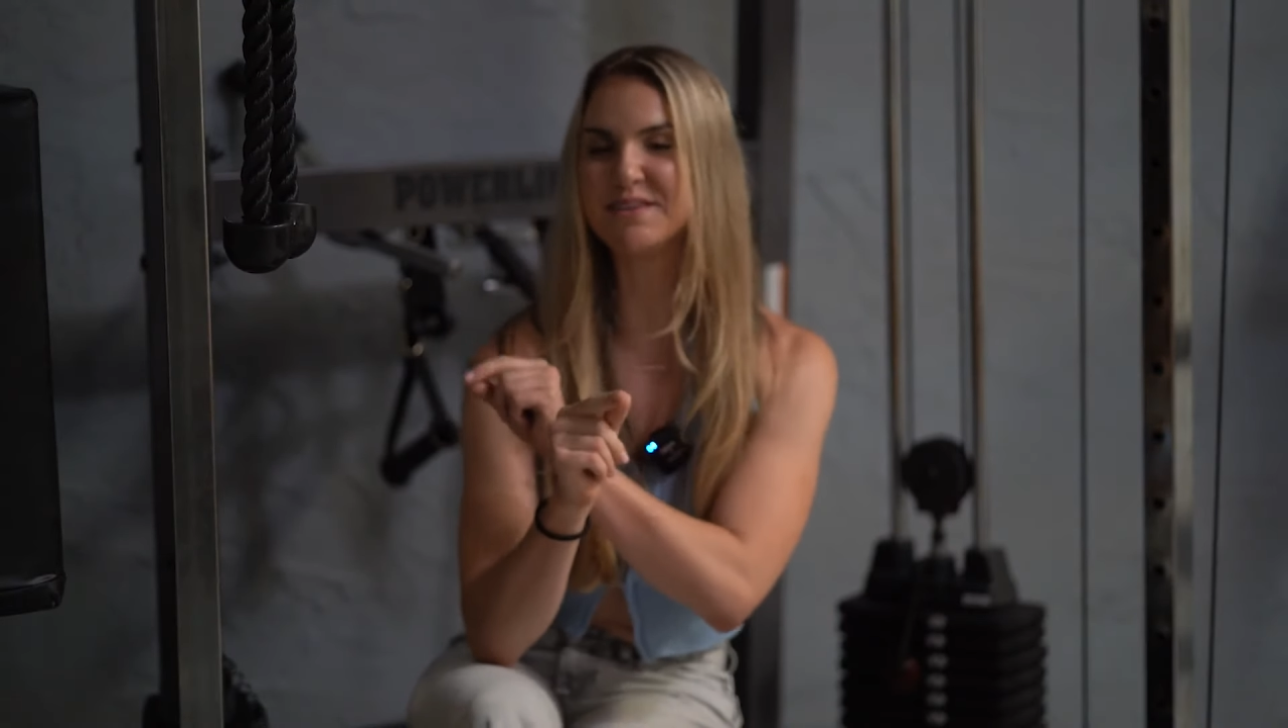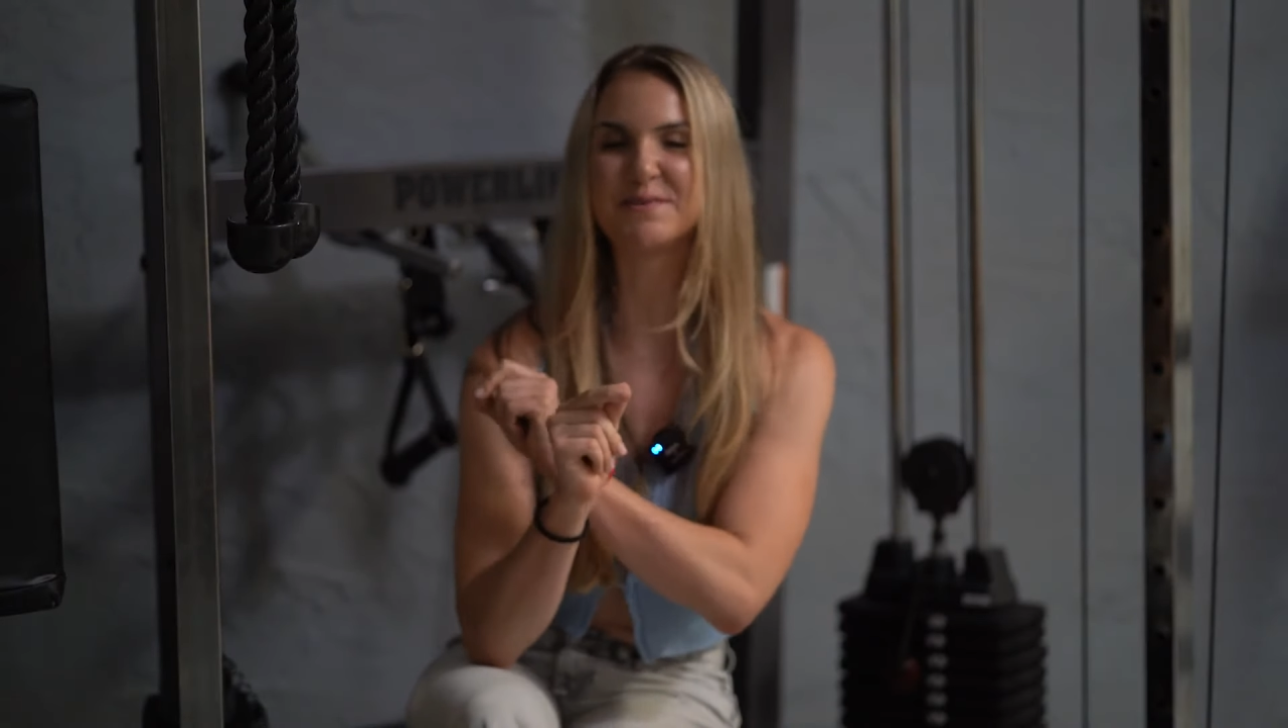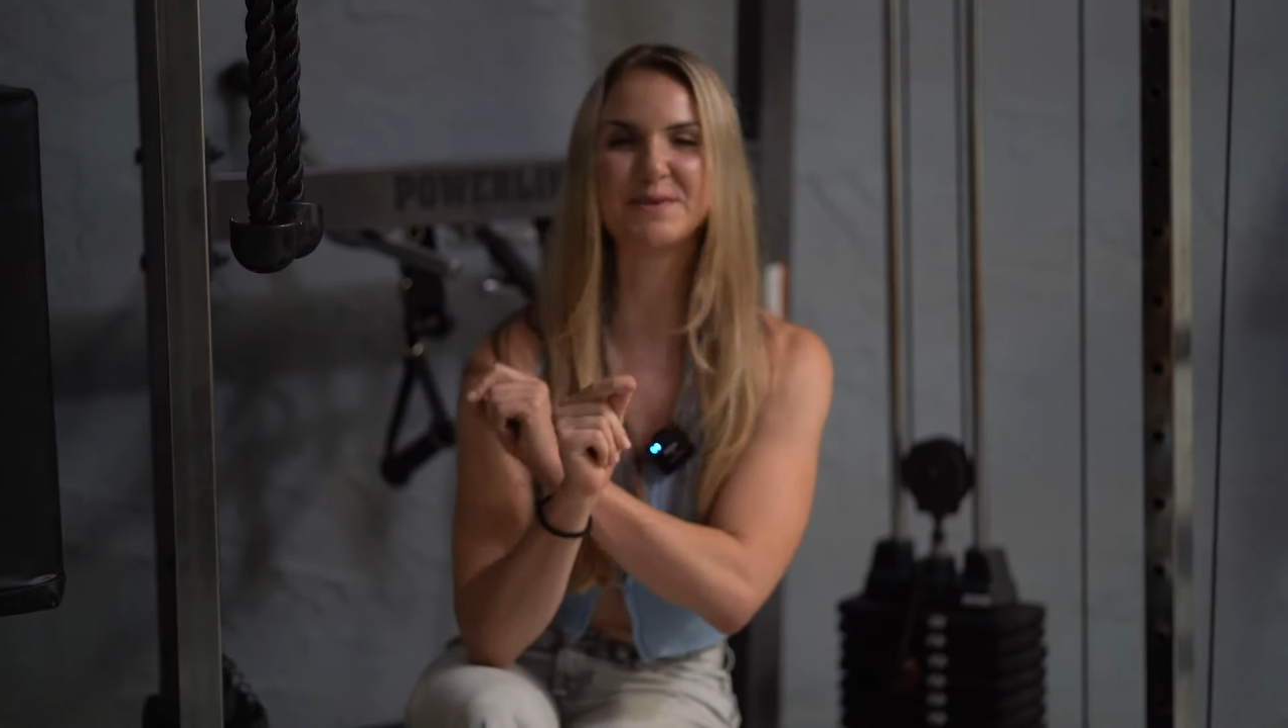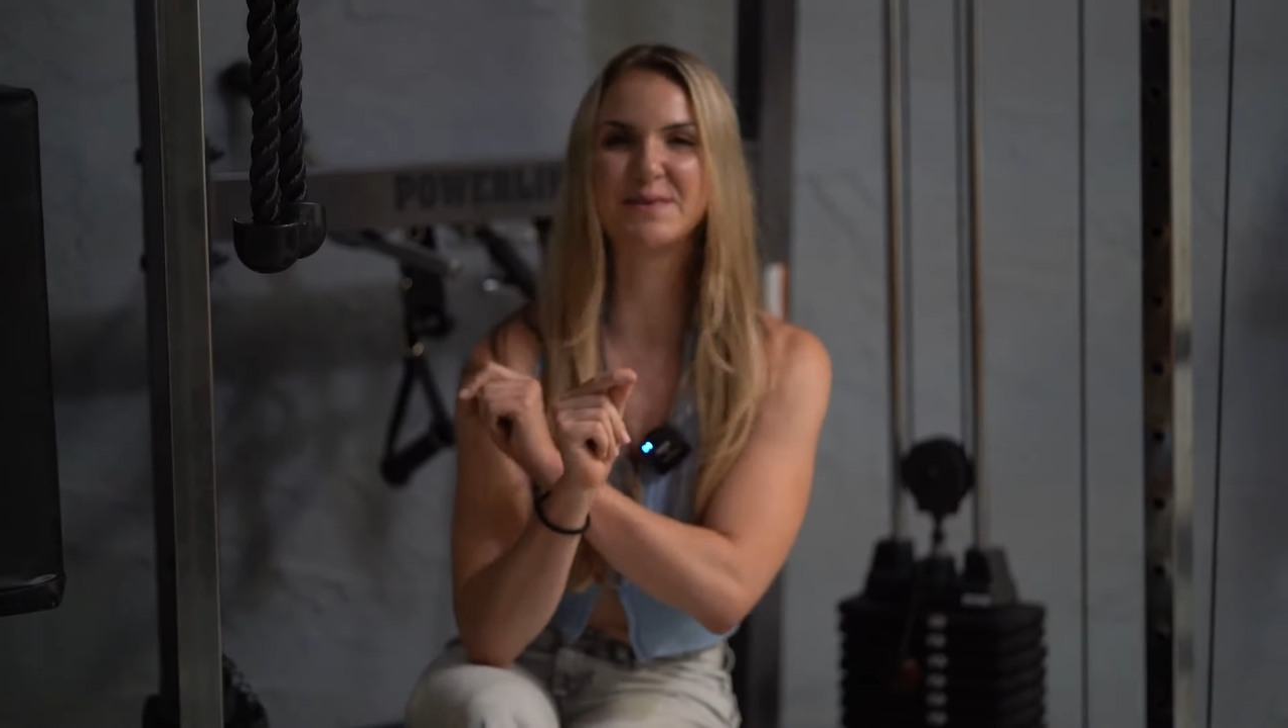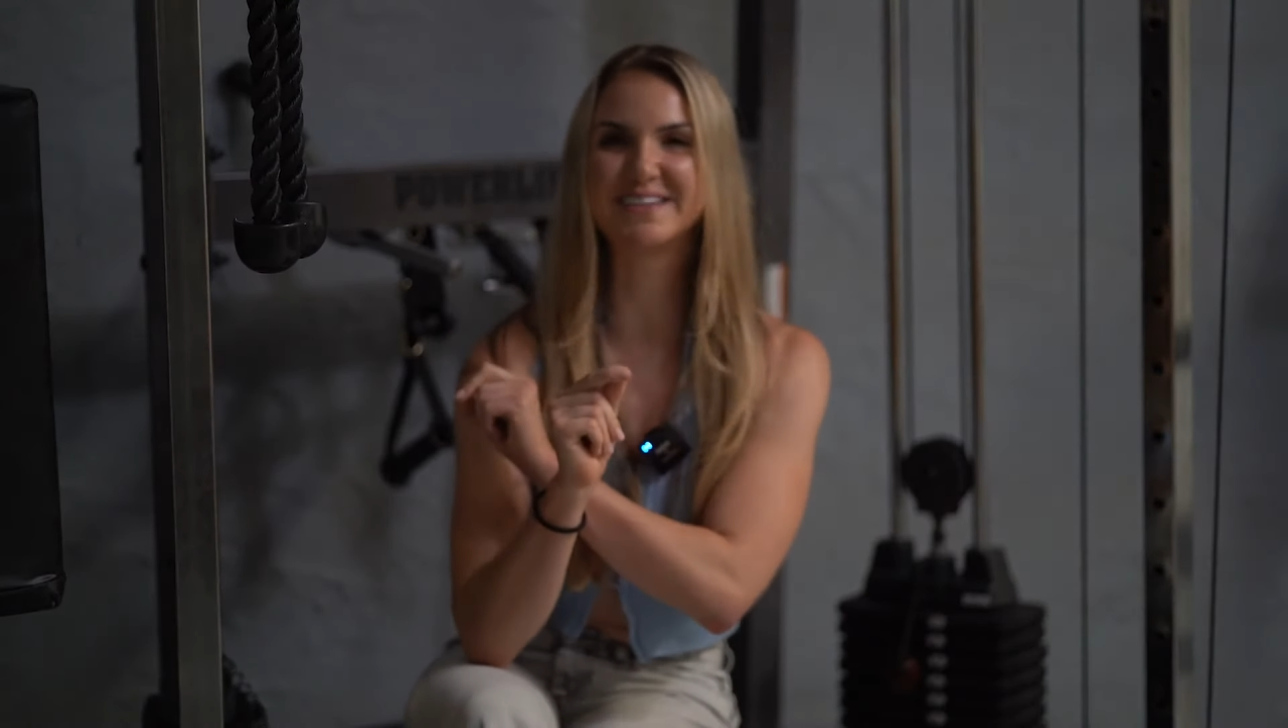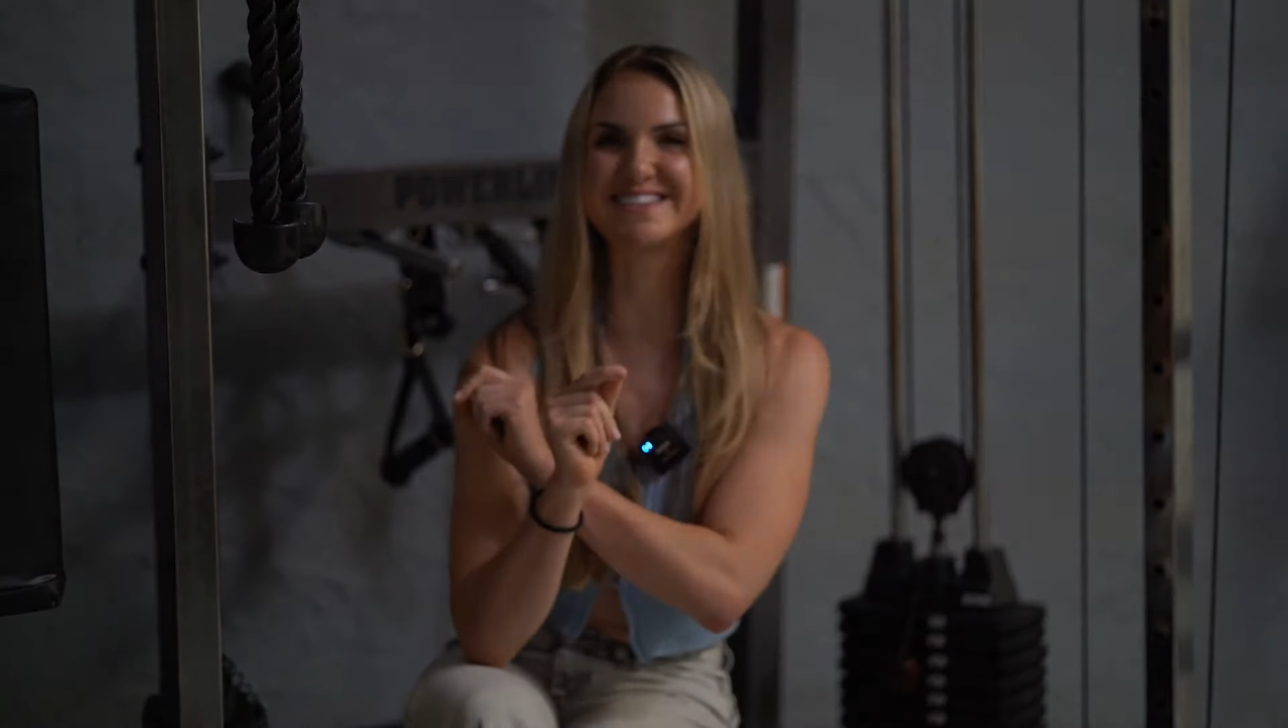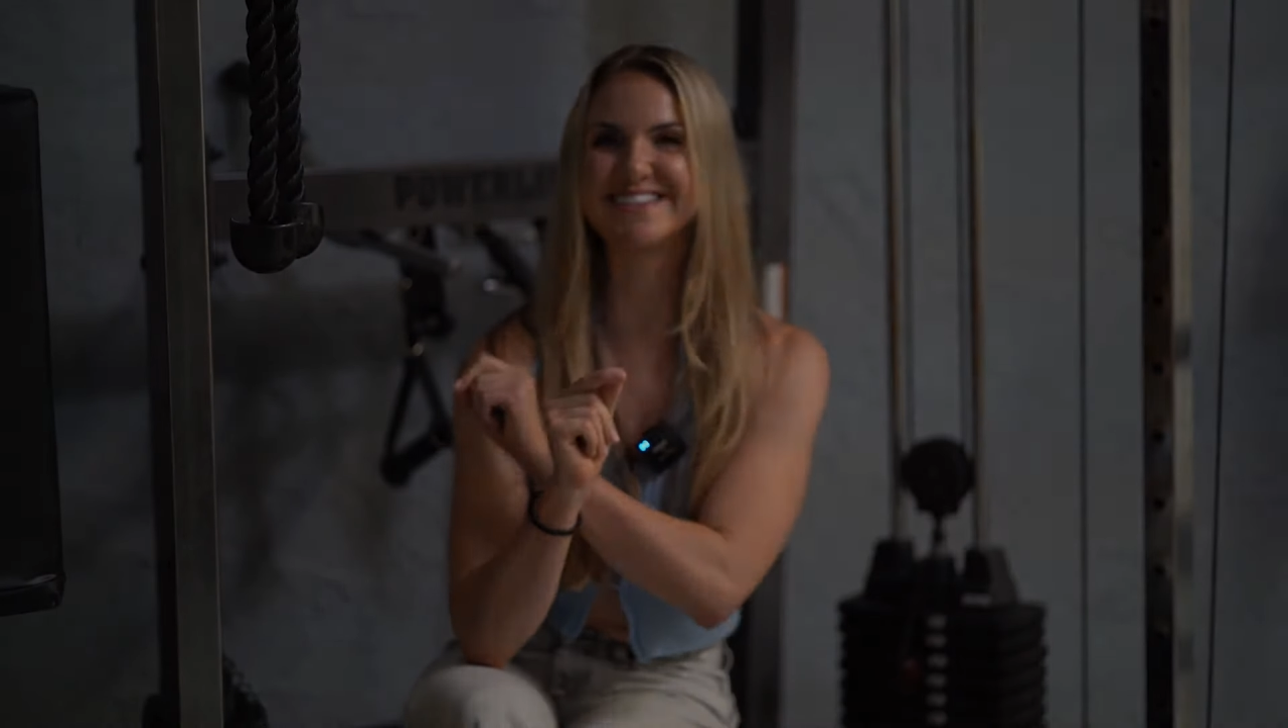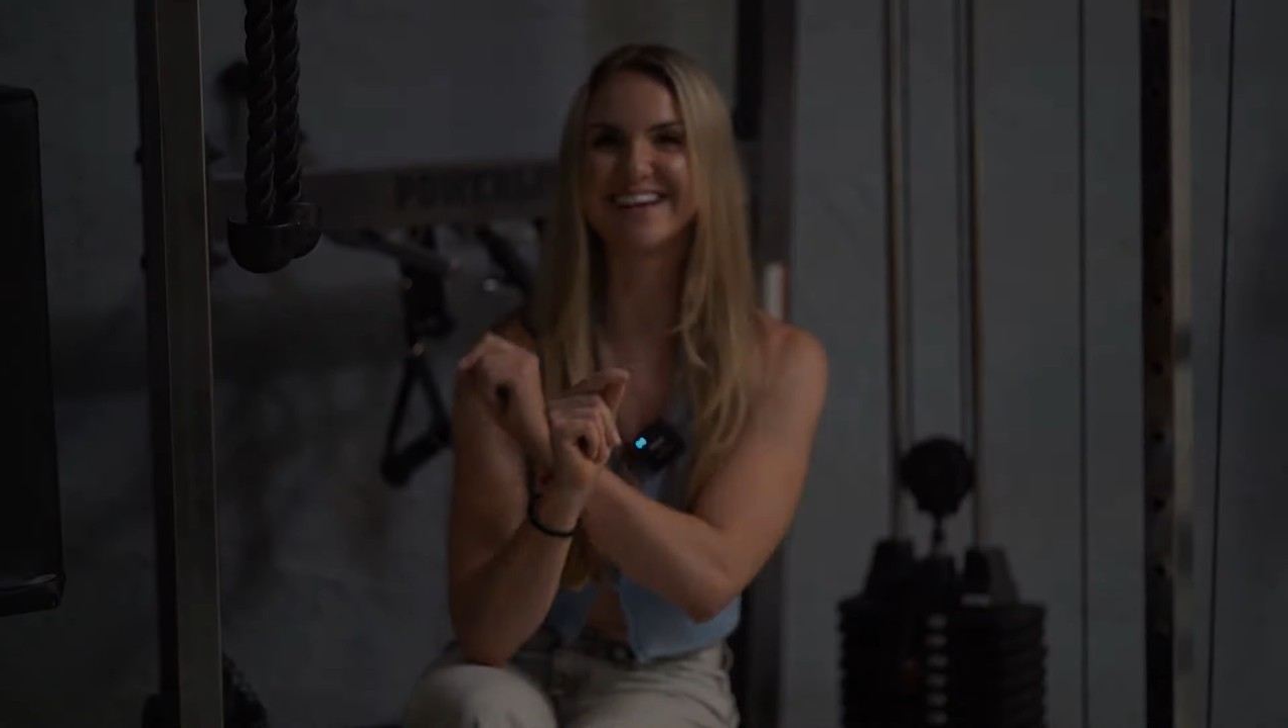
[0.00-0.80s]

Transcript: below what you want to see